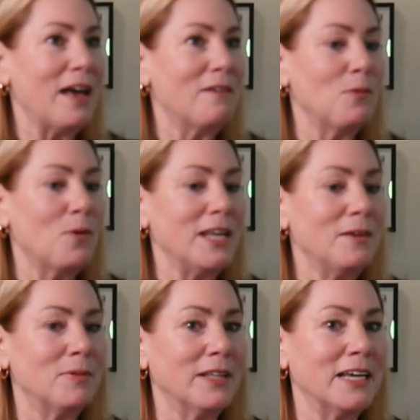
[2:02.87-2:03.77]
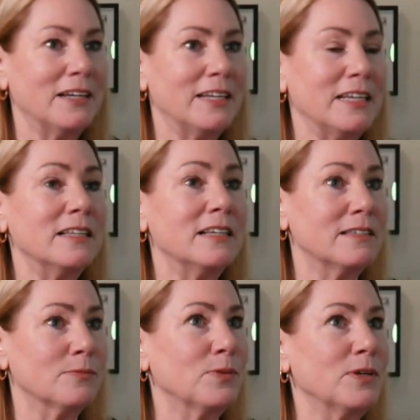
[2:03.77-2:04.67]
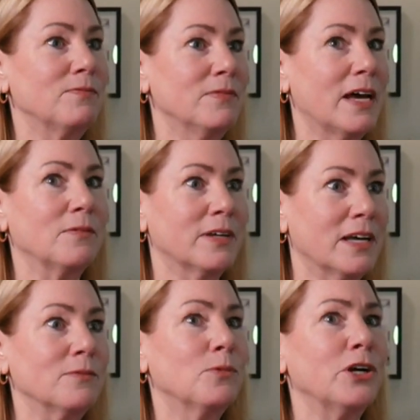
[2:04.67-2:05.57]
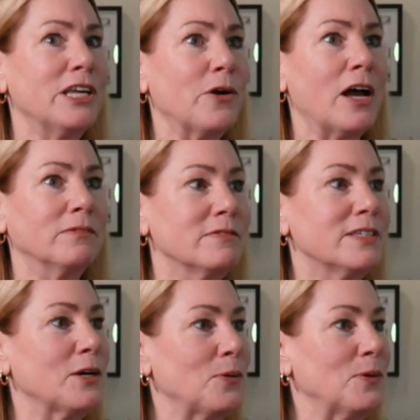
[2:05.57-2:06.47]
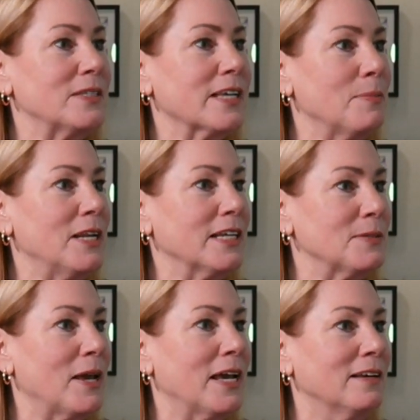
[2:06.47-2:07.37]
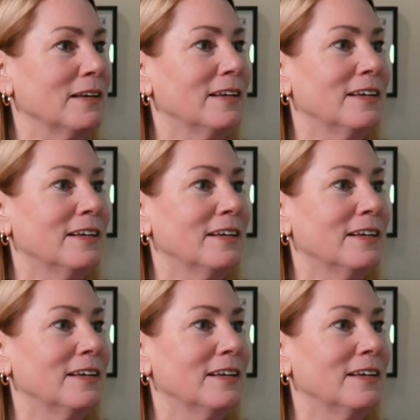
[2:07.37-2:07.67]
we have a wedding planned. We're a year out, so it's going to be next May.